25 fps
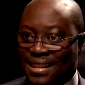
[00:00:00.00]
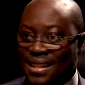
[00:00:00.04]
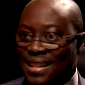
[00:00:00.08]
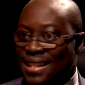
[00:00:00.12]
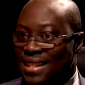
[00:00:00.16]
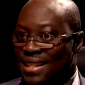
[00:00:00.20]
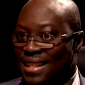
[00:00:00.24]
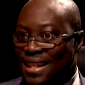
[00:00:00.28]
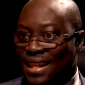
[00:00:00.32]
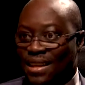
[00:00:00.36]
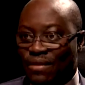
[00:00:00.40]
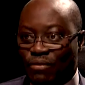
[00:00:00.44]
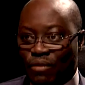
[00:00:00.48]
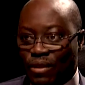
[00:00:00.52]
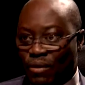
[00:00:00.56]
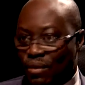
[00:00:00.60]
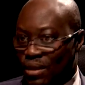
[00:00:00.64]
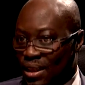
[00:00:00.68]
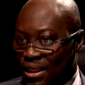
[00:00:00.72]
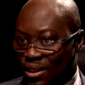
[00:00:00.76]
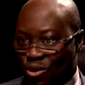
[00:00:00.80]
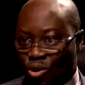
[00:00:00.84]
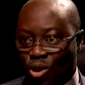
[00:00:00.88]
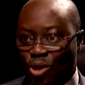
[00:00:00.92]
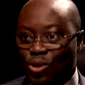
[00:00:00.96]
He said
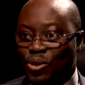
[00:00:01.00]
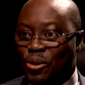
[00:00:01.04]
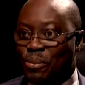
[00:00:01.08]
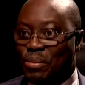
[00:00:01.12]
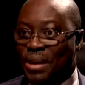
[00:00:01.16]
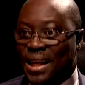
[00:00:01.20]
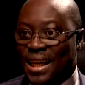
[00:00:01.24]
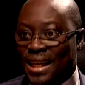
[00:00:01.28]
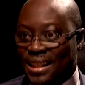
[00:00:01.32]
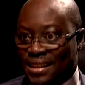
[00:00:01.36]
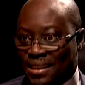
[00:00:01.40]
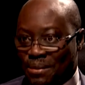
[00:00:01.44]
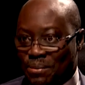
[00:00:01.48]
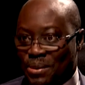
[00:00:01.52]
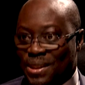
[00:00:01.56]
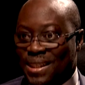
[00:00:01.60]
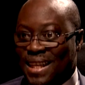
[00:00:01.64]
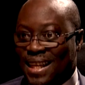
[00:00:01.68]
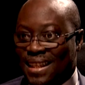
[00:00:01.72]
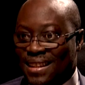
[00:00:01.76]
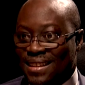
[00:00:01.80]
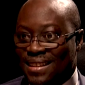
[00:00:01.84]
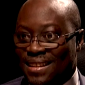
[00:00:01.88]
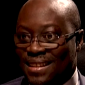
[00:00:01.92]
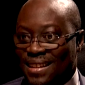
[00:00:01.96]
he's going to pay
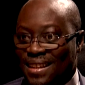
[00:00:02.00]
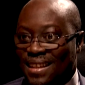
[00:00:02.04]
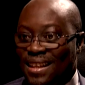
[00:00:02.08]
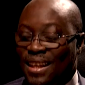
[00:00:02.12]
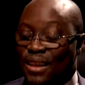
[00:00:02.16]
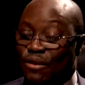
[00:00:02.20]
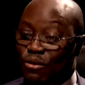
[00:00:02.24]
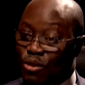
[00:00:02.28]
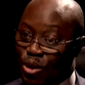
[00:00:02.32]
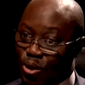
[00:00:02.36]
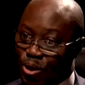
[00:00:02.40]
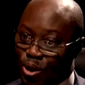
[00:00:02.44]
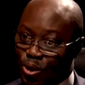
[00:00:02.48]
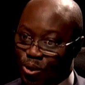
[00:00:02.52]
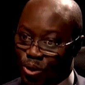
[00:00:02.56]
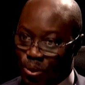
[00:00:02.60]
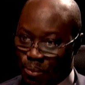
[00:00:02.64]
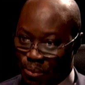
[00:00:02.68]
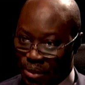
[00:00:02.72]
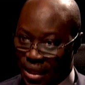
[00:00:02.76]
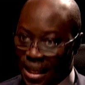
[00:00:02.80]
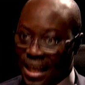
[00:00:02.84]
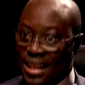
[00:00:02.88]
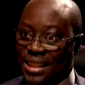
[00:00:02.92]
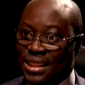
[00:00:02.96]
80%. If you're going to
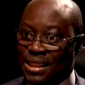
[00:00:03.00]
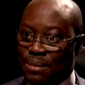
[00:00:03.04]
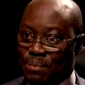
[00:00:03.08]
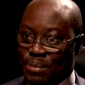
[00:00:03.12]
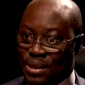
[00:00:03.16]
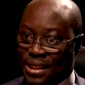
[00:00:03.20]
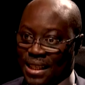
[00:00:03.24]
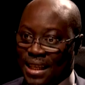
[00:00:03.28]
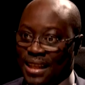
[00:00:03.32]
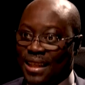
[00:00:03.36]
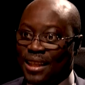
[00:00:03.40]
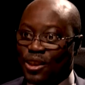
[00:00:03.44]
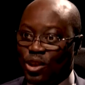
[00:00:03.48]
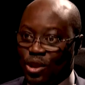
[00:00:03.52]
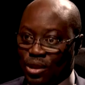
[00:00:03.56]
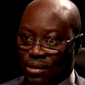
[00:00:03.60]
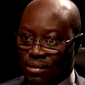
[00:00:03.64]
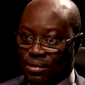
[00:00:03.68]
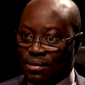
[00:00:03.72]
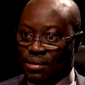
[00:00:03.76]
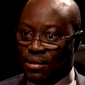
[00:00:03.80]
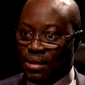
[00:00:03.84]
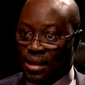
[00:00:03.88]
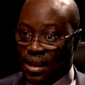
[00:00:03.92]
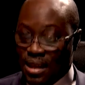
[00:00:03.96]
pay 80%,
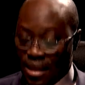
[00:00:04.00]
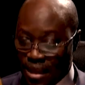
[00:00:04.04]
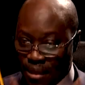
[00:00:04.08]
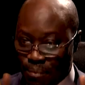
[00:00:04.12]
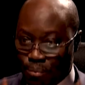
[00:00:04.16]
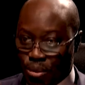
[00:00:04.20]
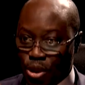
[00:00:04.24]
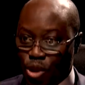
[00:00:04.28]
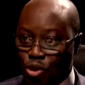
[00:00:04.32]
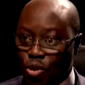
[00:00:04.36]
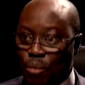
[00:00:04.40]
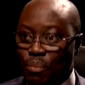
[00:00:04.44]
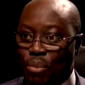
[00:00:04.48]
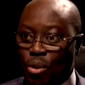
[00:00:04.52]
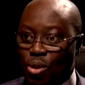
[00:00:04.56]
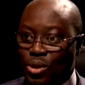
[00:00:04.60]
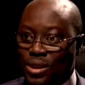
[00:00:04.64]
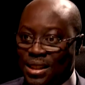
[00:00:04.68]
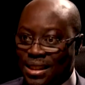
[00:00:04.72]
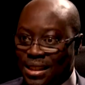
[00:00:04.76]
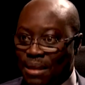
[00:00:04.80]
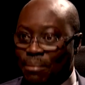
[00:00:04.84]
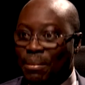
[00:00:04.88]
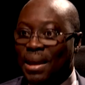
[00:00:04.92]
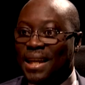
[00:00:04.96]
it
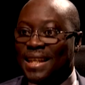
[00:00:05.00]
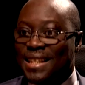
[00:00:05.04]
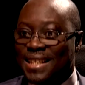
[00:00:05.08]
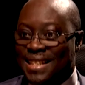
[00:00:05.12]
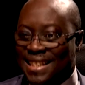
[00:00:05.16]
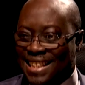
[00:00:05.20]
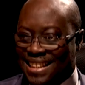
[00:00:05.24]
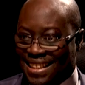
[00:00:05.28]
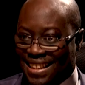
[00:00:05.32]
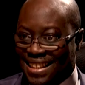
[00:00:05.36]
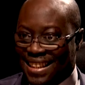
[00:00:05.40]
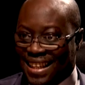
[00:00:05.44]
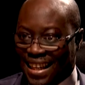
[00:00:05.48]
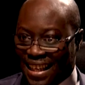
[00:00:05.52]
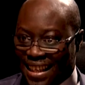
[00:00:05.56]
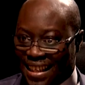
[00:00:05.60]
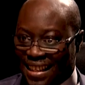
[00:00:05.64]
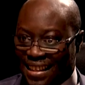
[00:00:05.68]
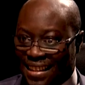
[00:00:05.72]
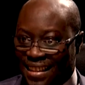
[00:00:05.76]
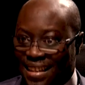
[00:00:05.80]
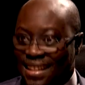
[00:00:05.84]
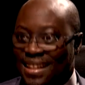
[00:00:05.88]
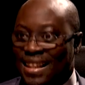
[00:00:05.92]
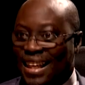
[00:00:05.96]
presupposes the money is sitting there,
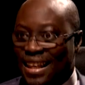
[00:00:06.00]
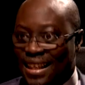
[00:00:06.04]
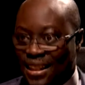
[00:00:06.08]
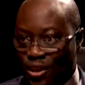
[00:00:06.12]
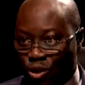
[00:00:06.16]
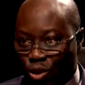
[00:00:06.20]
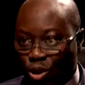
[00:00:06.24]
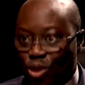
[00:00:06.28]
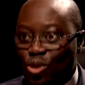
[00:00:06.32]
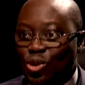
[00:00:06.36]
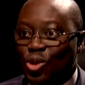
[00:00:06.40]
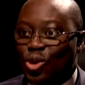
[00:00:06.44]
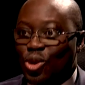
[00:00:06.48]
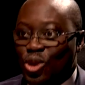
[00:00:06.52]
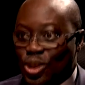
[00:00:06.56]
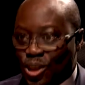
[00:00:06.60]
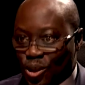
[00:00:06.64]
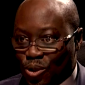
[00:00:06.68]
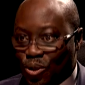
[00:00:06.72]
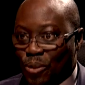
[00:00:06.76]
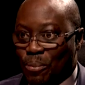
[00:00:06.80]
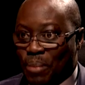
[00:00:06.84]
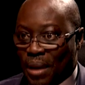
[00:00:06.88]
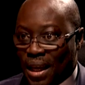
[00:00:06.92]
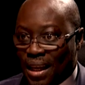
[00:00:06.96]
that he's going to use it
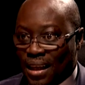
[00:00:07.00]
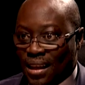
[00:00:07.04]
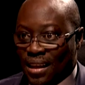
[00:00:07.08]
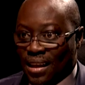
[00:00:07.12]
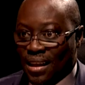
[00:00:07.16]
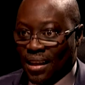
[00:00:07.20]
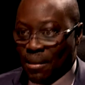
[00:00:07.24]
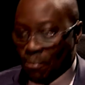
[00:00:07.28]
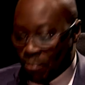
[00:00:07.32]
to pay.